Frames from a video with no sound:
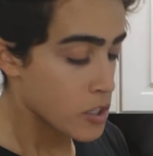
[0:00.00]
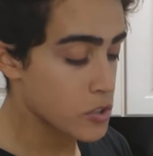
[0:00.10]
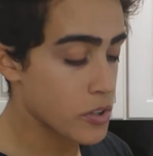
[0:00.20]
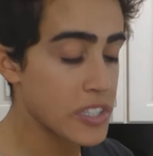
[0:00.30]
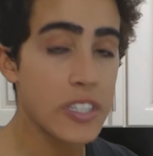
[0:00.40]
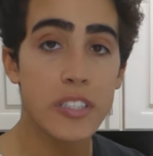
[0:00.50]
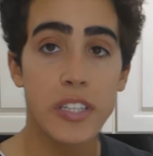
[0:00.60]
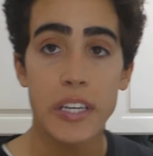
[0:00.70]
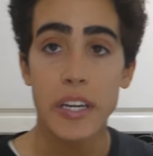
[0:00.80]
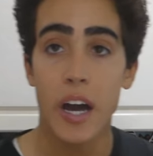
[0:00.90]
So this is
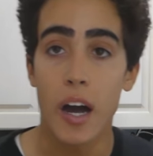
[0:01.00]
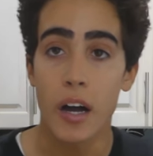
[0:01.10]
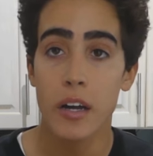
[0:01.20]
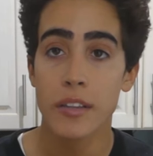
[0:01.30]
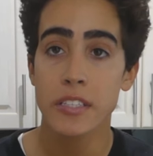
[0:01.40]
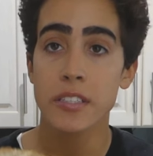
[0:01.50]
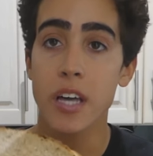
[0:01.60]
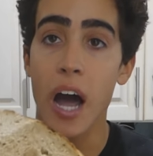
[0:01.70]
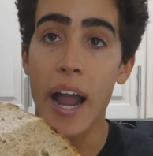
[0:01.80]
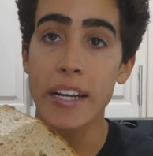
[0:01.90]
the, uh, this is
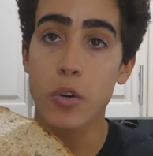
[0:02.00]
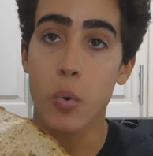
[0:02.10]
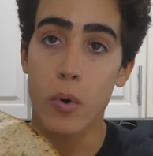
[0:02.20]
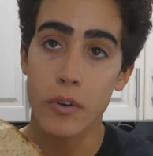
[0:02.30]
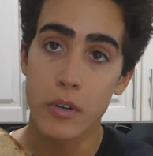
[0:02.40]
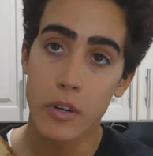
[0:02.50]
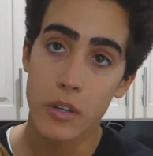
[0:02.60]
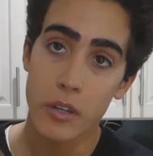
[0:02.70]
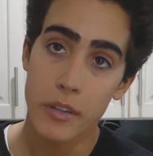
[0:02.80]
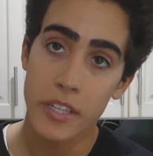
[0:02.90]
the einkorn,
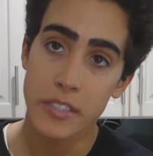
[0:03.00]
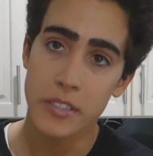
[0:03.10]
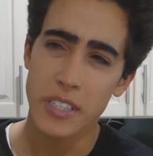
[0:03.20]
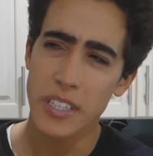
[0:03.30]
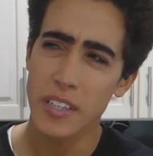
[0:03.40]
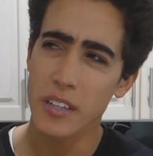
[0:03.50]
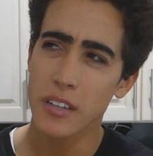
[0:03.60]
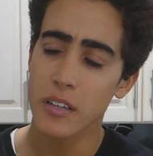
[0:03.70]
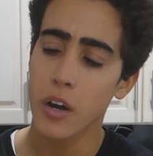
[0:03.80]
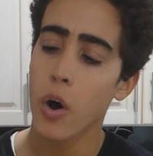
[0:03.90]
this is the
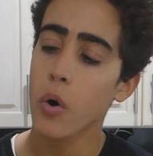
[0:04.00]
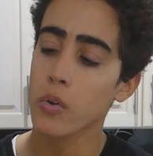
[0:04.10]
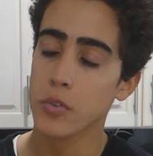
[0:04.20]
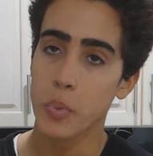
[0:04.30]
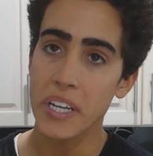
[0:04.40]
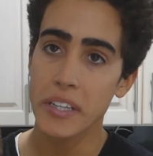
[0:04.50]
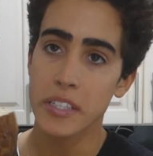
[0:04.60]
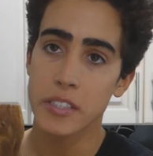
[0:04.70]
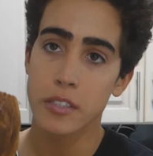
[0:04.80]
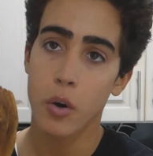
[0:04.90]
whole wheat.
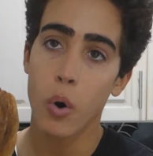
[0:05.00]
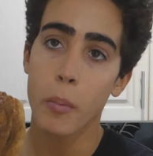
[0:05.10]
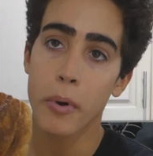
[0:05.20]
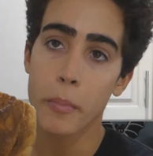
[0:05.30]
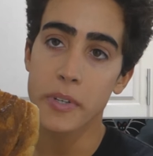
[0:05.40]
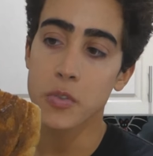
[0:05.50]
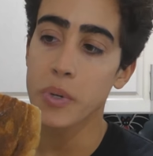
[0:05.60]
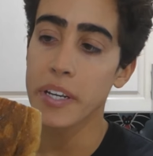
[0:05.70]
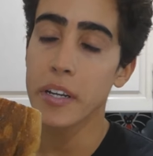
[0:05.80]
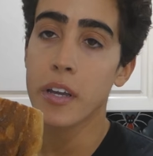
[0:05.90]
This is the all-purpose
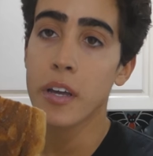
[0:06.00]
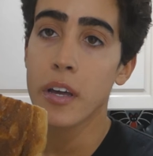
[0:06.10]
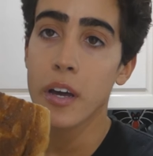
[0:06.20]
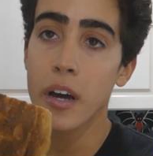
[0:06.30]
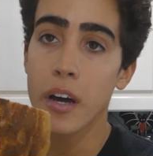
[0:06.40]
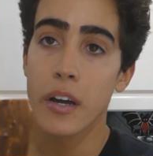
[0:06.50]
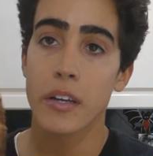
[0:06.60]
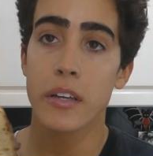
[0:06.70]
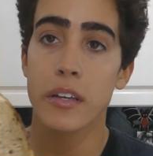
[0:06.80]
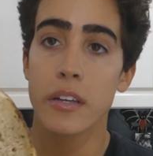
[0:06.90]
wheat. Uh,
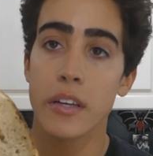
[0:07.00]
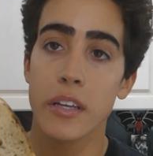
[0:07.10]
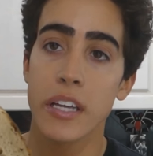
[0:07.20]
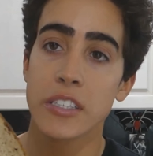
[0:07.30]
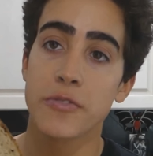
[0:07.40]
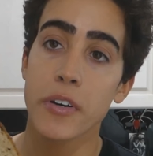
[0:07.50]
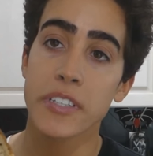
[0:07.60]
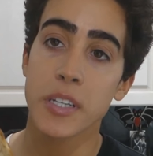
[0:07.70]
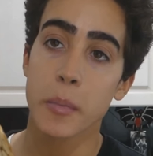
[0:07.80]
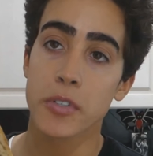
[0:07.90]
it's very
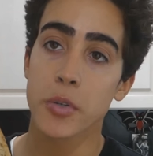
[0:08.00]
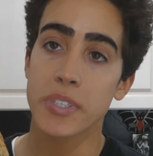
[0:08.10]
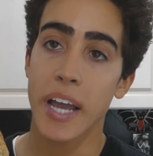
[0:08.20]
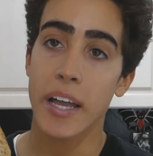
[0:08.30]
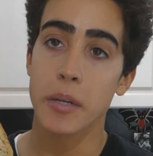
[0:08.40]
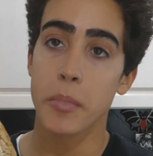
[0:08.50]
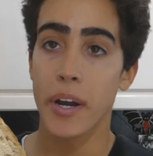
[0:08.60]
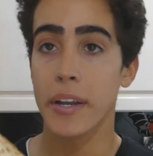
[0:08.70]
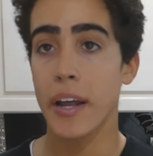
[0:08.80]
similar to Italian bread.